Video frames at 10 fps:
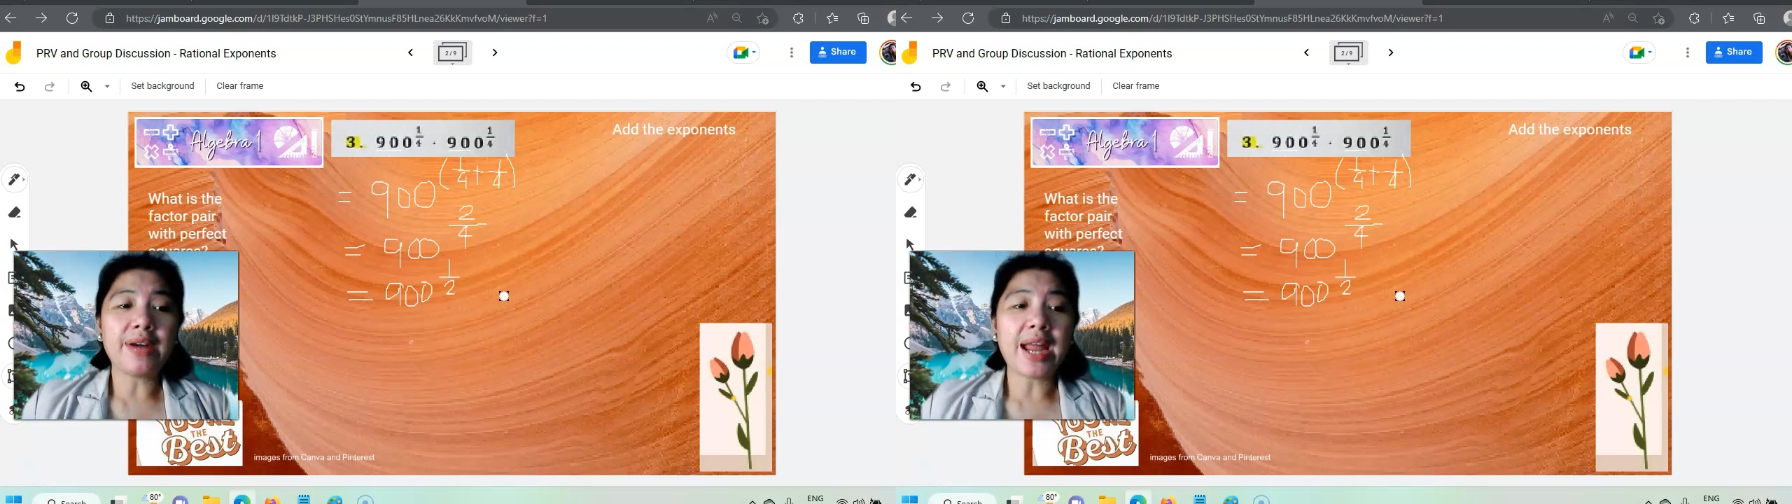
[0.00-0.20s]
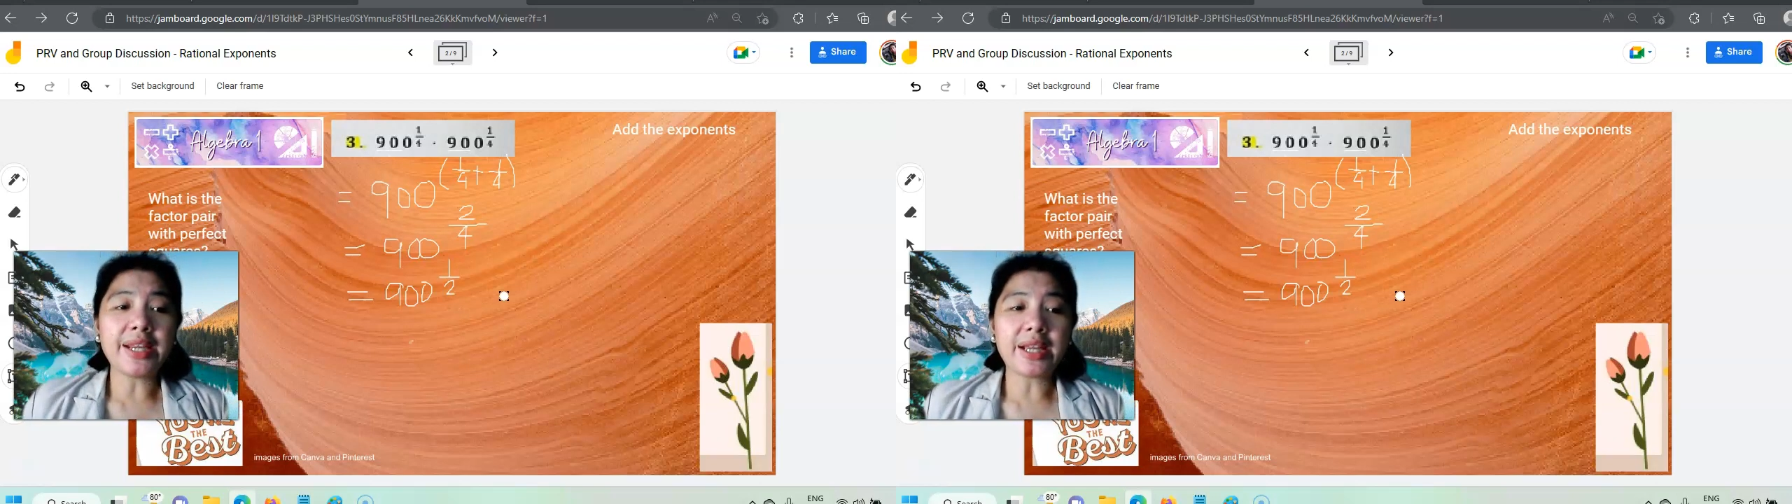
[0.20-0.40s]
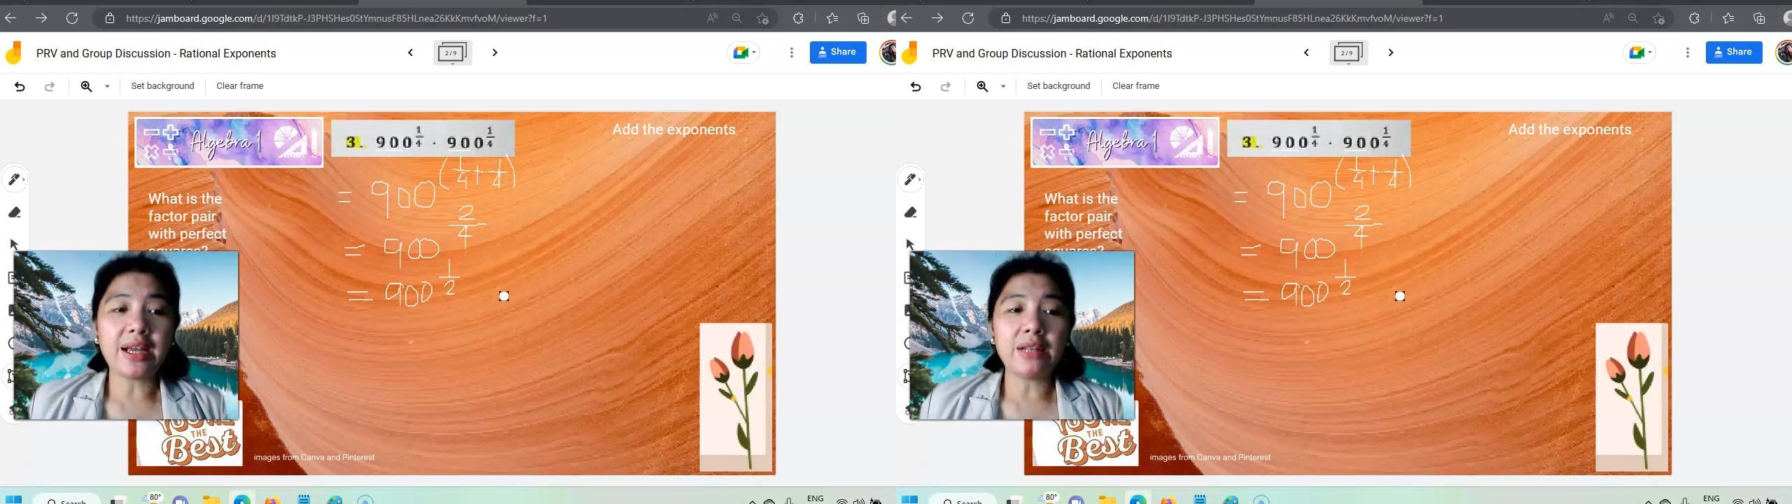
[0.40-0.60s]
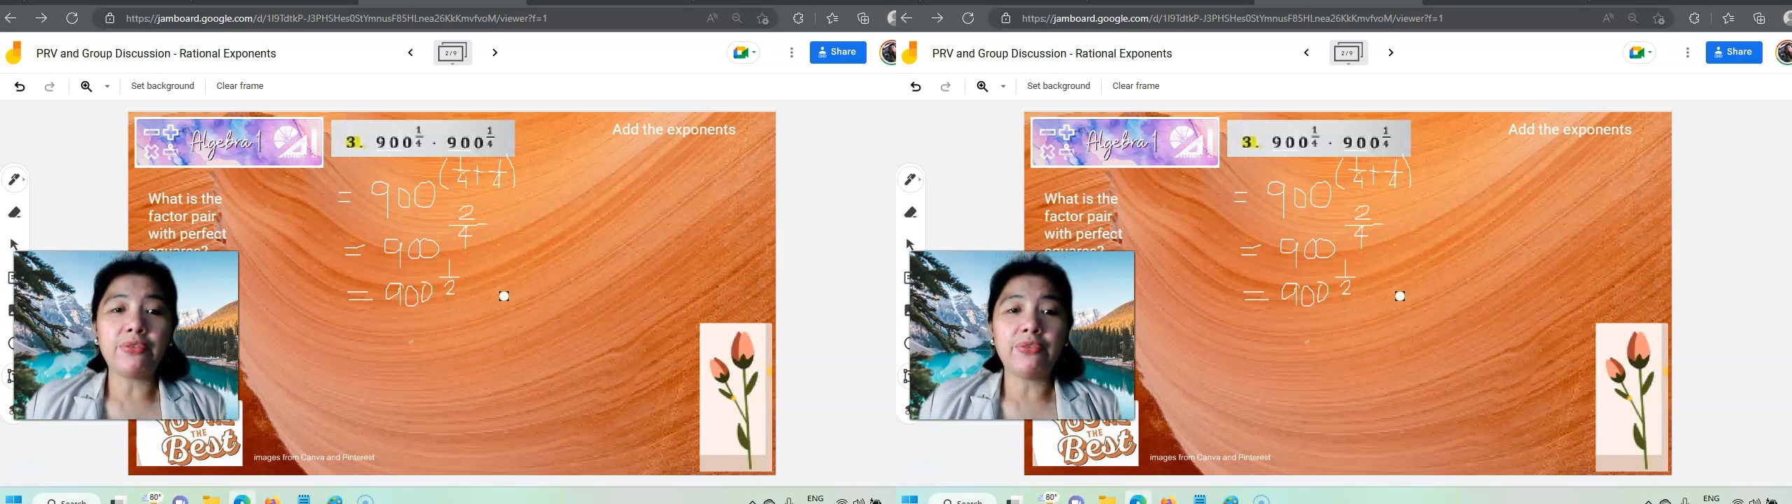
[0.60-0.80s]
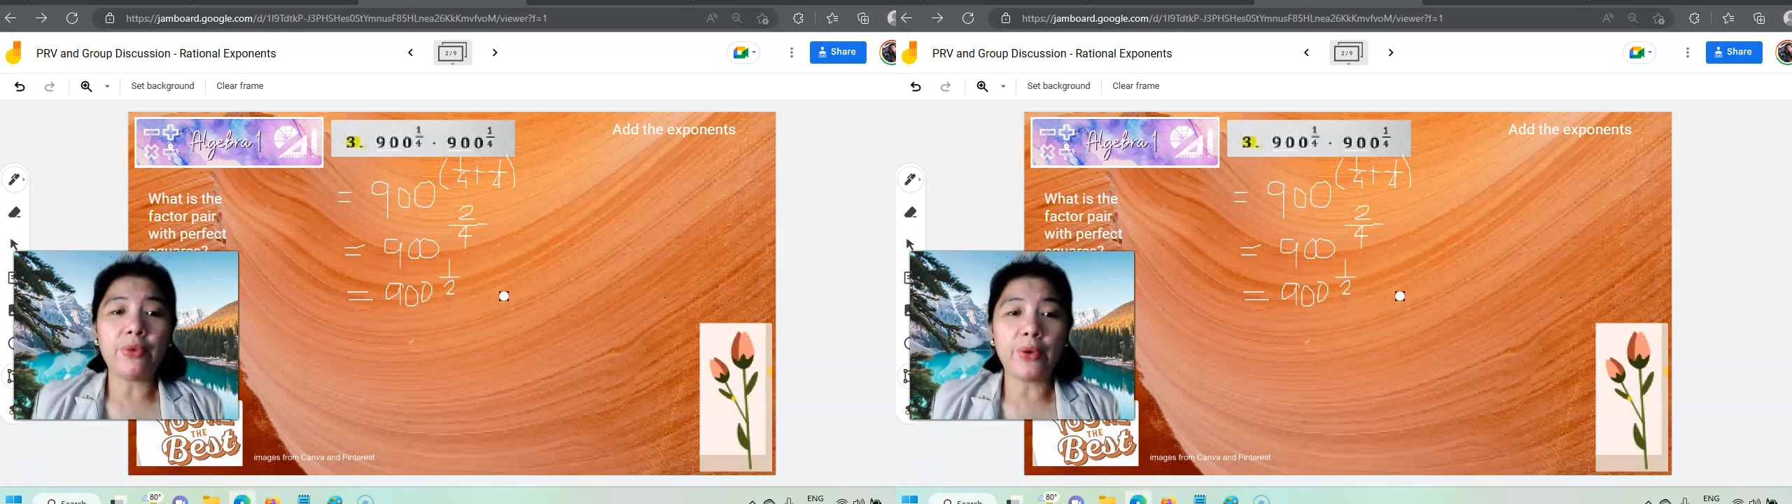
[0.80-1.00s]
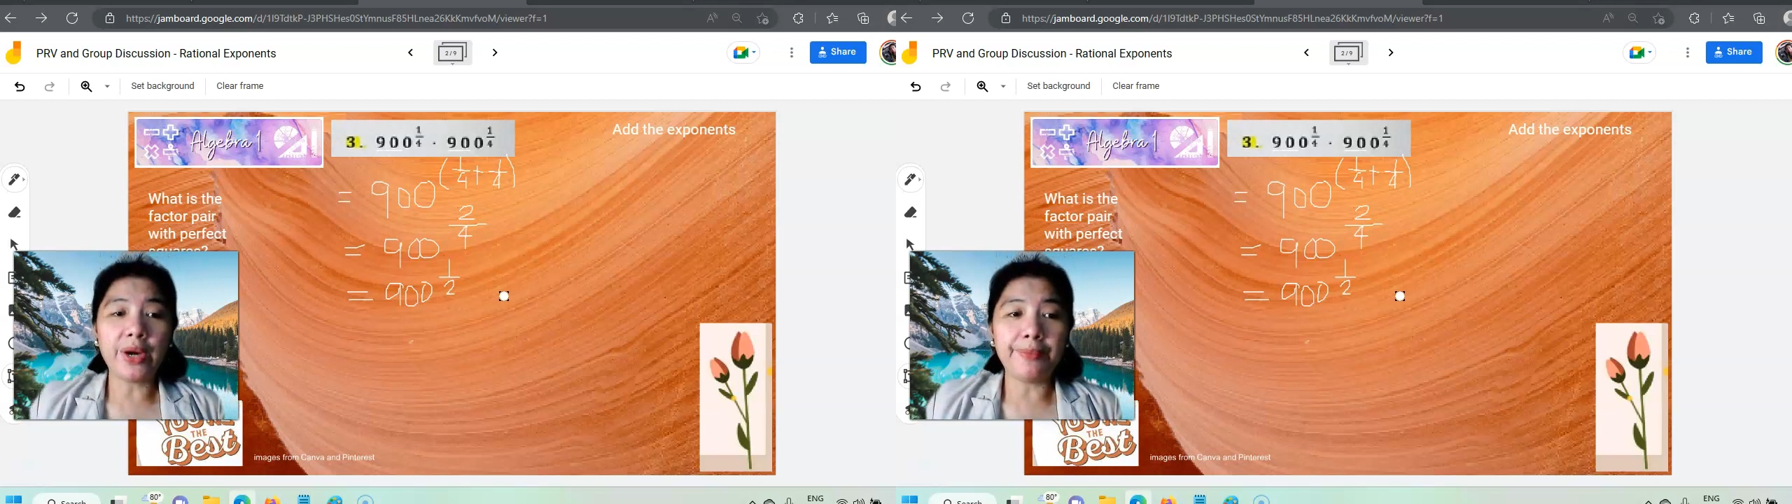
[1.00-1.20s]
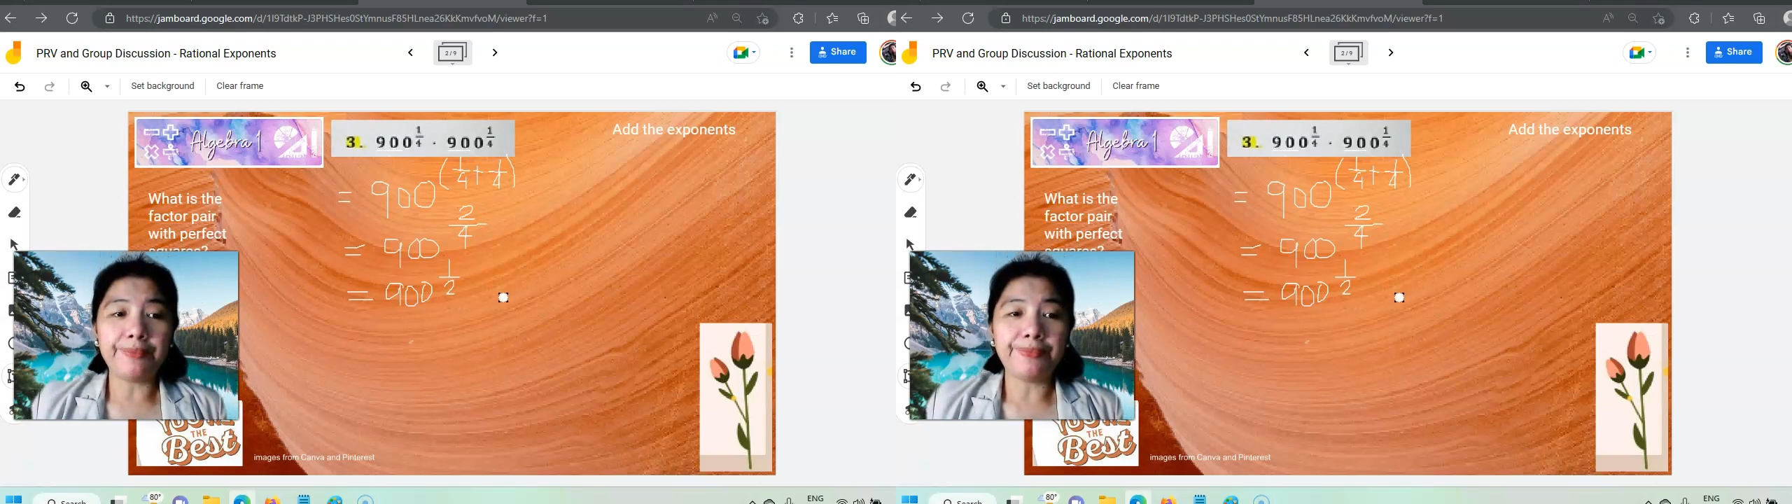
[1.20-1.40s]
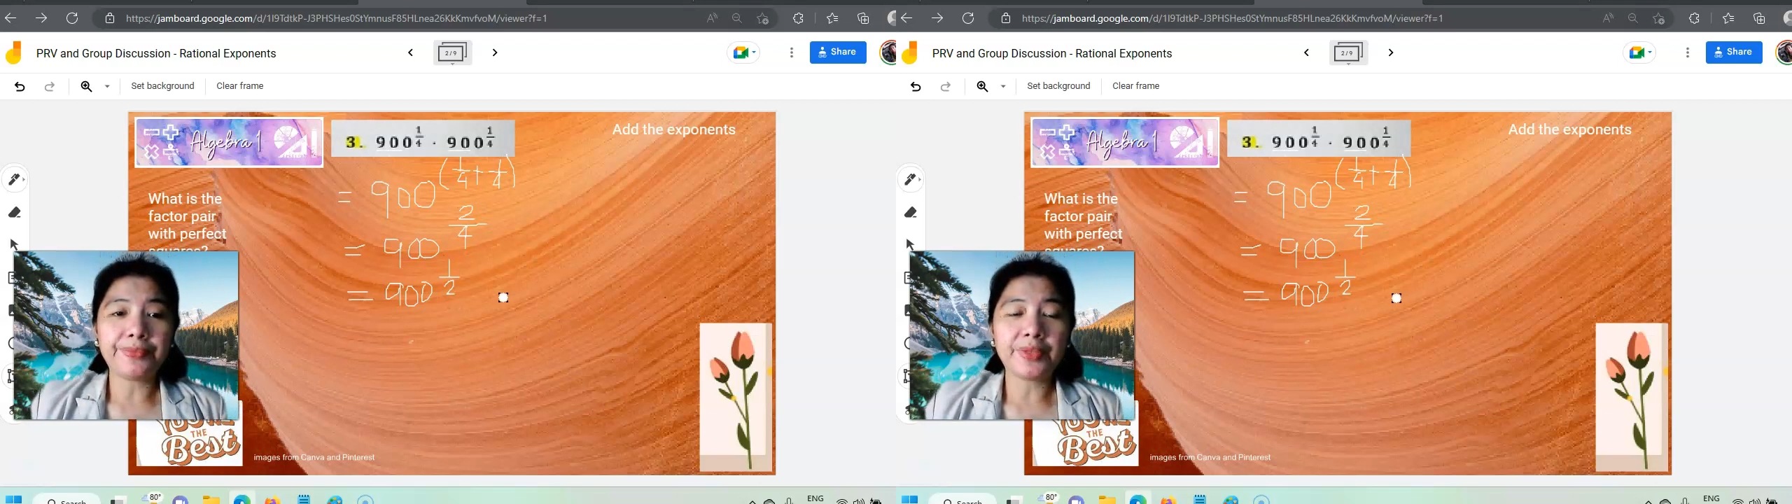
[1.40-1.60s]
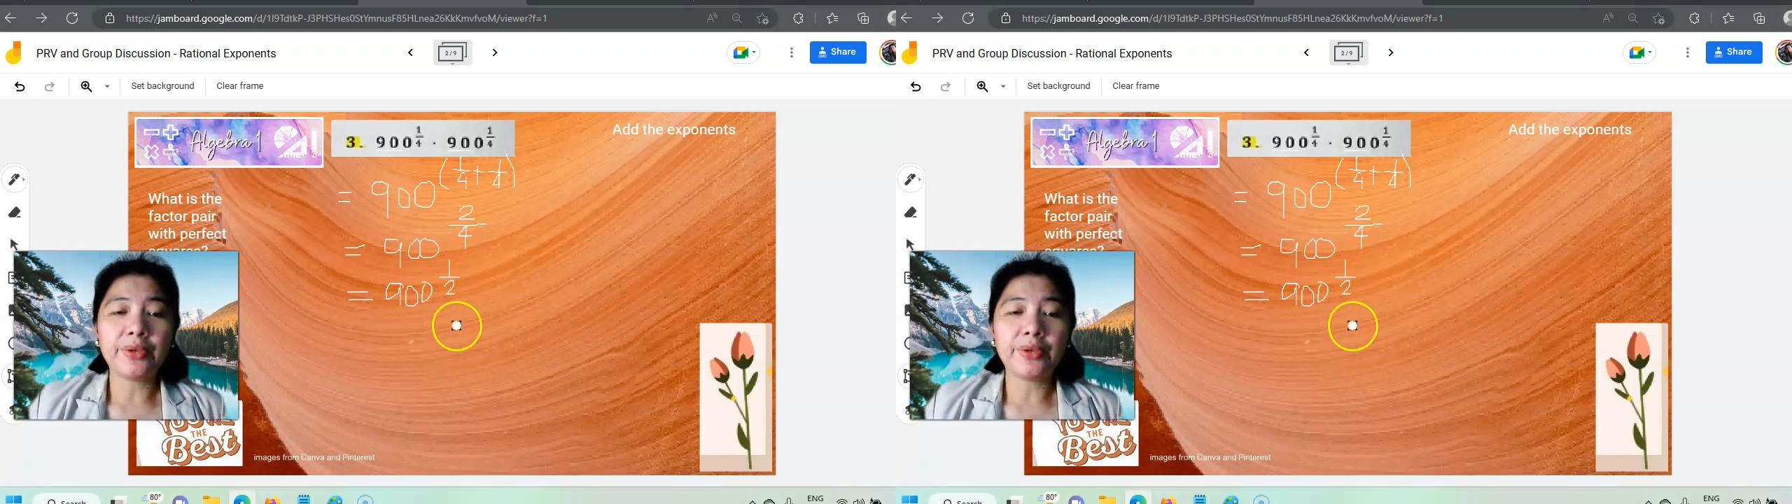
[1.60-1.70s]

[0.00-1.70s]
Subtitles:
radical form